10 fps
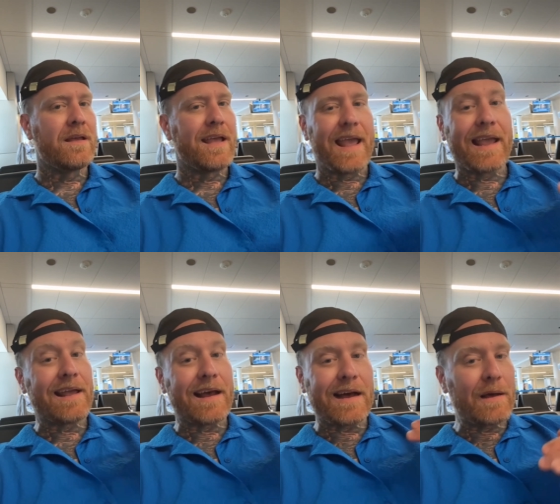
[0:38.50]

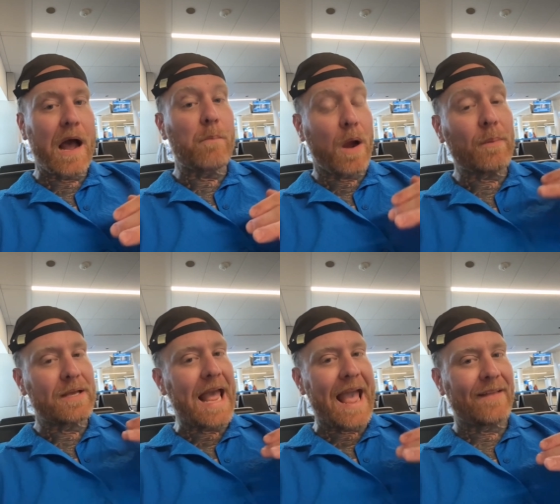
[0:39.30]
and I'm probably
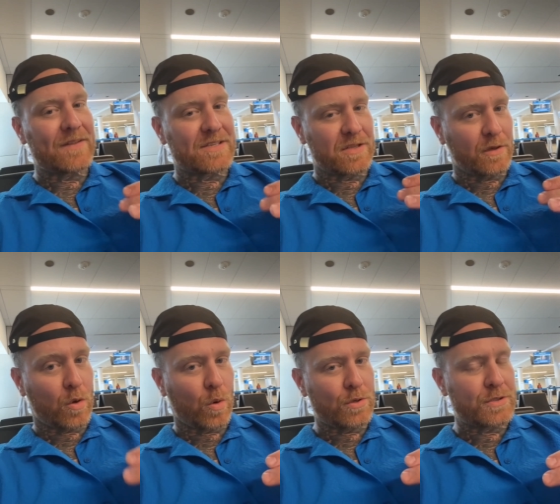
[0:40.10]
going to add this to the
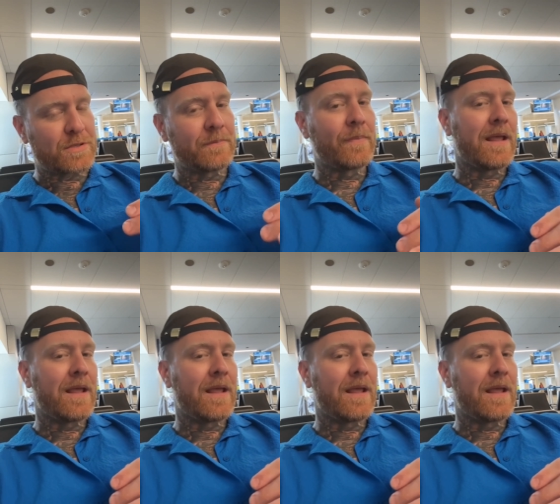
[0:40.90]
course,